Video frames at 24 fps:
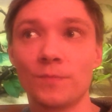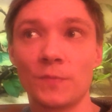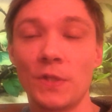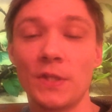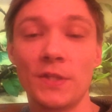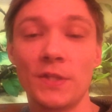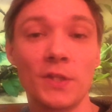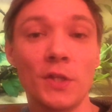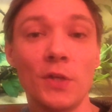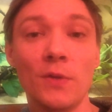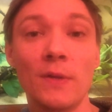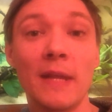
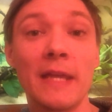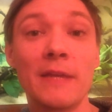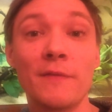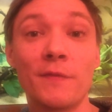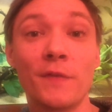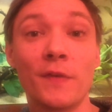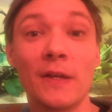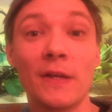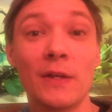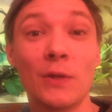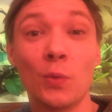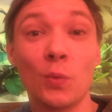just too late
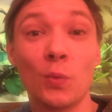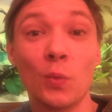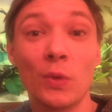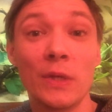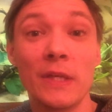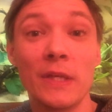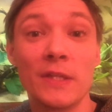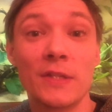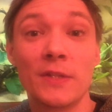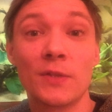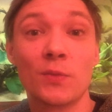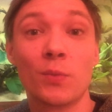for it, or
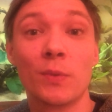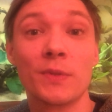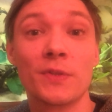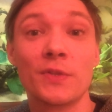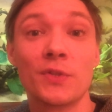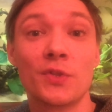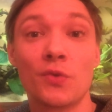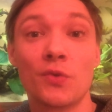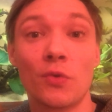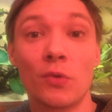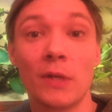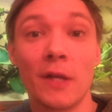it just
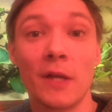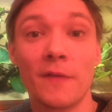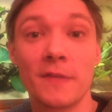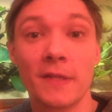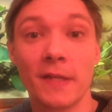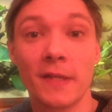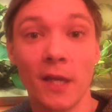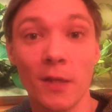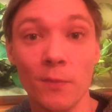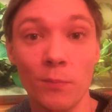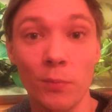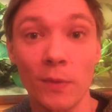wasn't strong enough
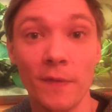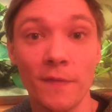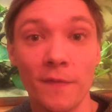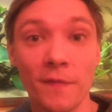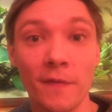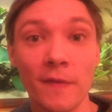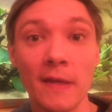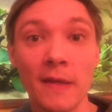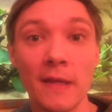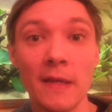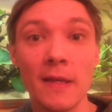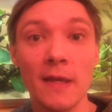to cope
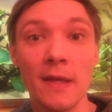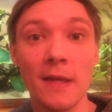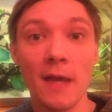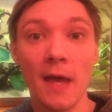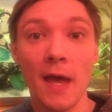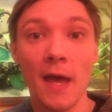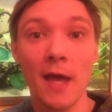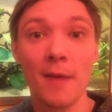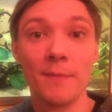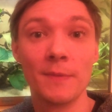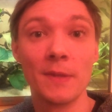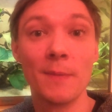with
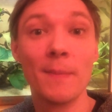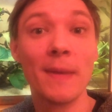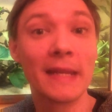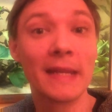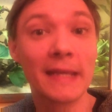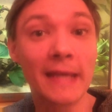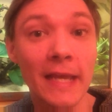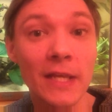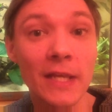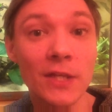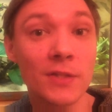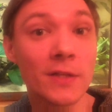the
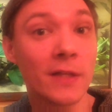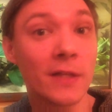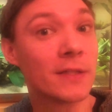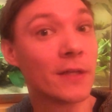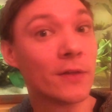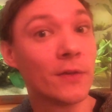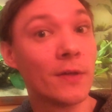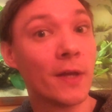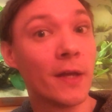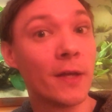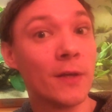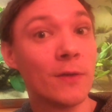medication. I
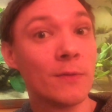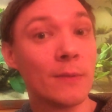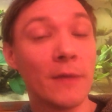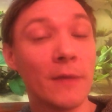don't know.